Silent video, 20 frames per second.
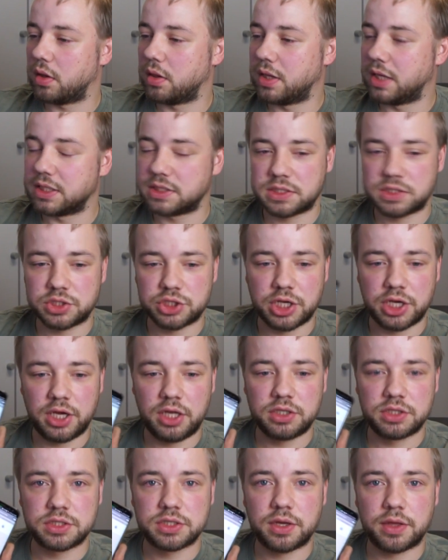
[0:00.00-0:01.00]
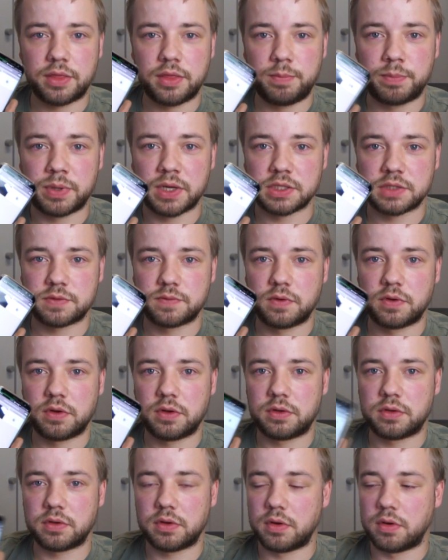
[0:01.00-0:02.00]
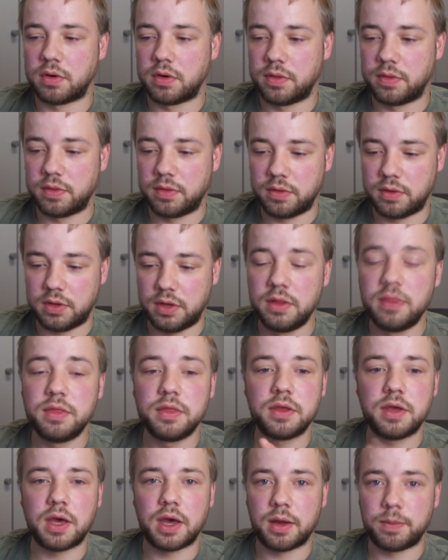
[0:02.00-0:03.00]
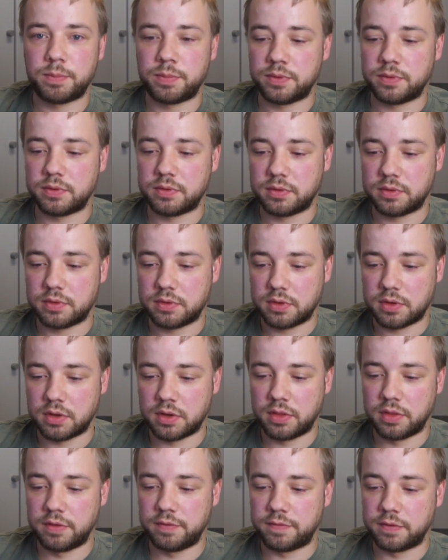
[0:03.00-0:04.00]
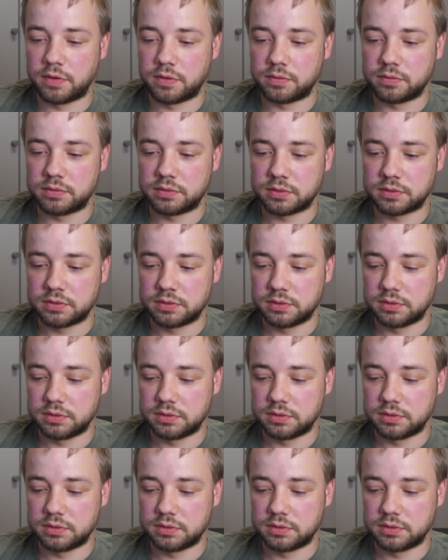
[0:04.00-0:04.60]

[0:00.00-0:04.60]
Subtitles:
Let's change the password in the app on the phone.